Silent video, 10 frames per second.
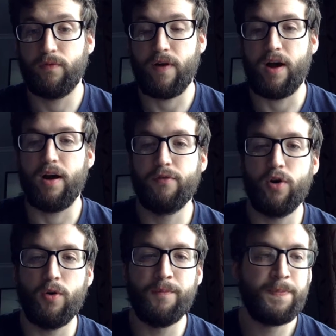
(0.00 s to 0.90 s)
far I've
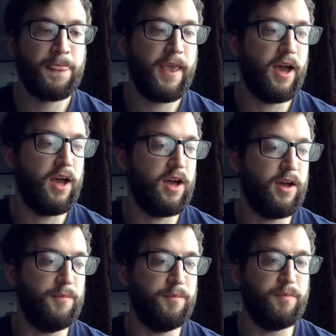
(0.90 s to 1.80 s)
come.
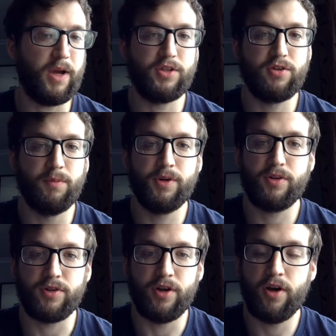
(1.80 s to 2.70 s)
My stomach
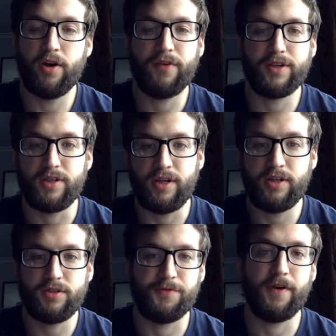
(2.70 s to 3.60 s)
doesn't hurt if I
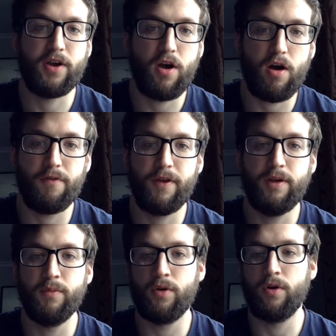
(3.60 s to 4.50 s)
sneeze, if I cough
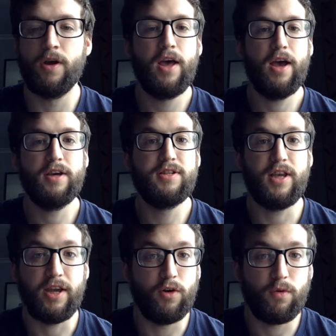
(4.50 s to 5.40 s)
anymore.
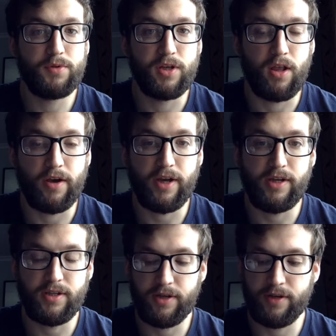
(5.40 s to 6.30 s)
Sitting up's a lot
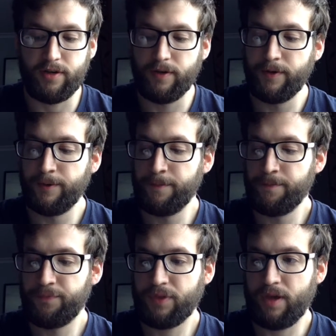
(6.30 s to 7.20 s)
easier.
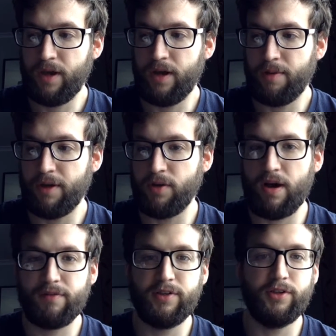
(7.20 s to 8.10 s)
I don't
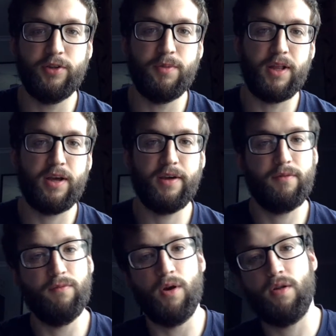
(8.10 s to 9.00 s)
have to do my like
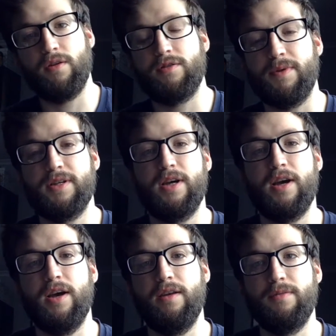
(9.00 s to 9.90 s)
roll onto my
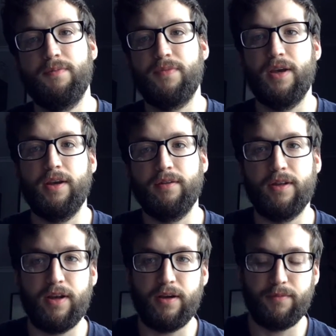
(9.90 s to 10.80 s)
side thing
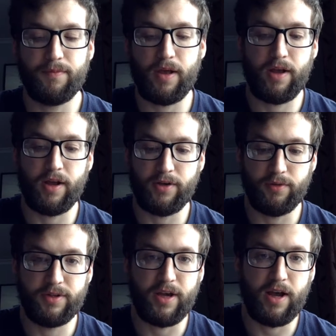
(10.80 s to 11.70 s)
that I do
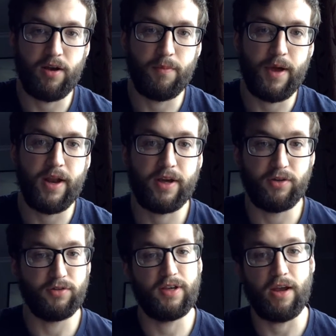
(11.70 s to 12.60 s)
to get out of bed. I
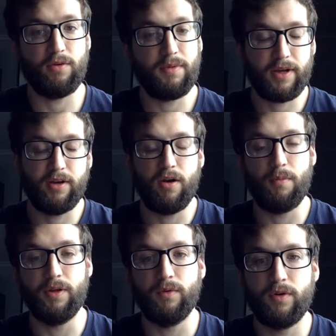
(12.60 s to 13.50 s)
can just get up like I
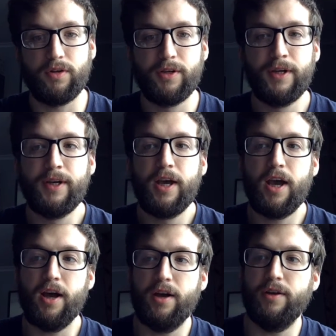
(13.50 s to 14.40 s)
normally would.
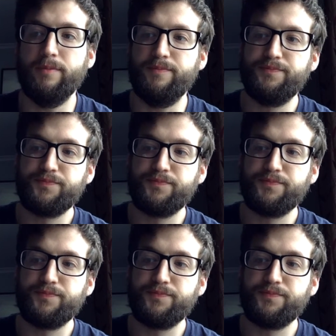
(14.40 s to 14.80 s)
Um,